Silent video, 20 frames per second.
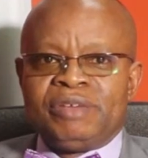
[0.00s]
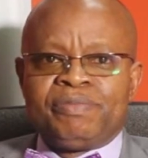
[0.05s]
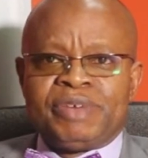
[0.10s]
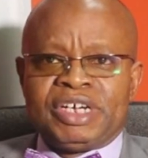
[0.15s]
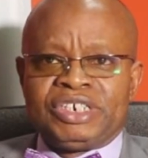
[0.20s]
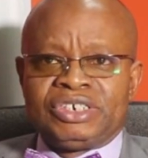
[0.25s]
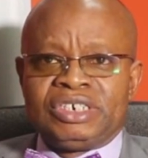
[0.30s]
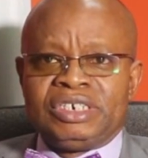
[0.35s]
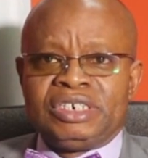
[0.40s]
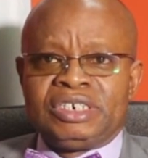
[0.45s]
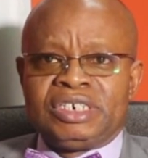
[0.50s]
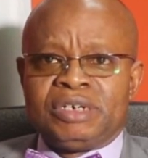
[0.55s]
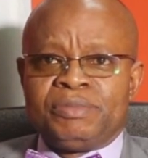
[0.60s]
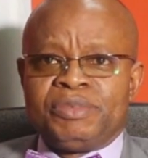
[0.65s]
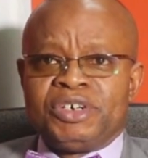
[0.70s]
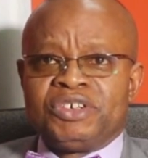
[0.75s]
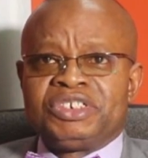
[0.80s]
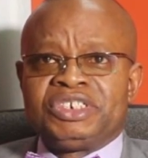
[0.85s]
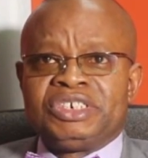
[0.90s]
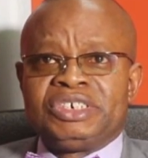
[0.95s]
very passionate
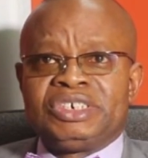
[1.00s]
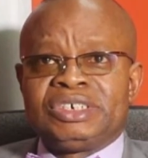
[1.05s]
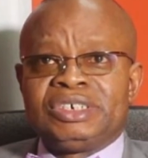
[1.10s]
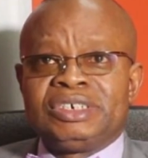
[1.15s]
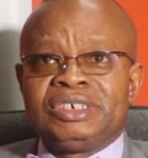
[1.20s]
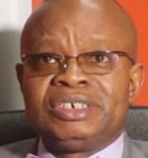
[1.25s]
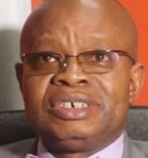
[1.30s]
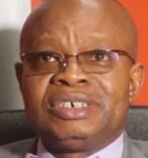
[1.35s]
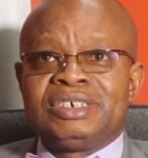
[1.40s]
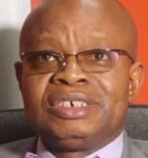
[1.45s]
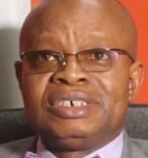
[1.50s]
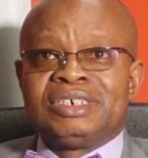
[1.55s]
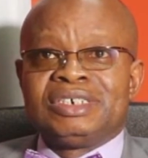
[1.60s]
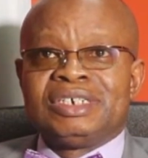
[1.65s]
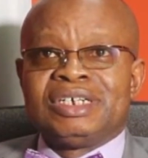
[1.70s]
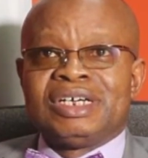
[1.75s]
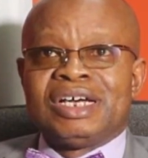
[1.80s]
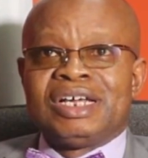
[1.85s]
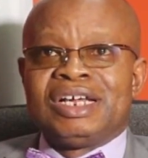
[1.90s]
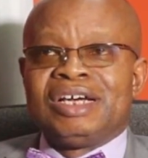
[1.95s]
about teaching,
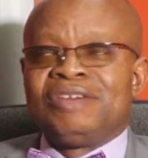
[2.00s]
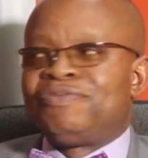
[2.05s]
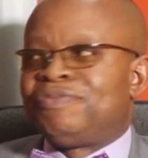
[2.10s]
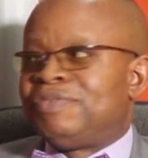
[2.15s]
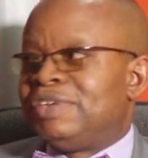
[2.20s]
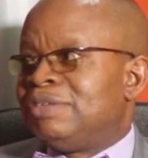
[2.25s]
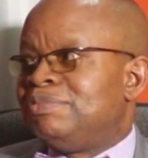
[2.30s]
and I